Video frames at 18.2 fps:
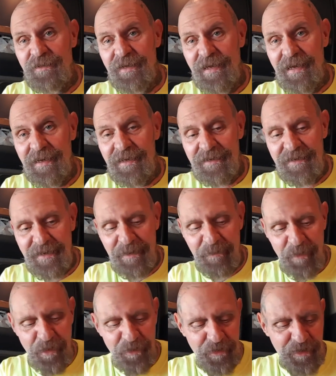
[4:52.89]
They had a
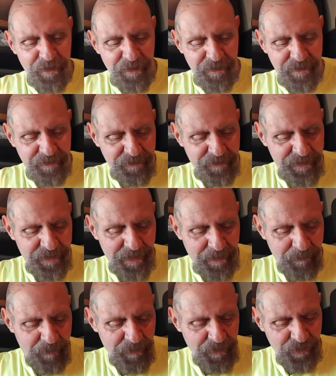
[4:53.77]
demo unit set
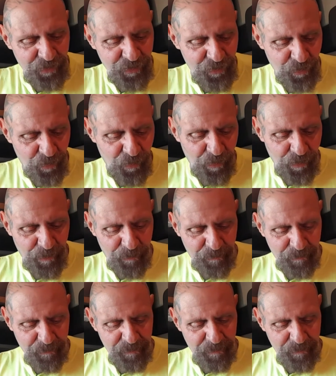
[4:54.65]
up in the store,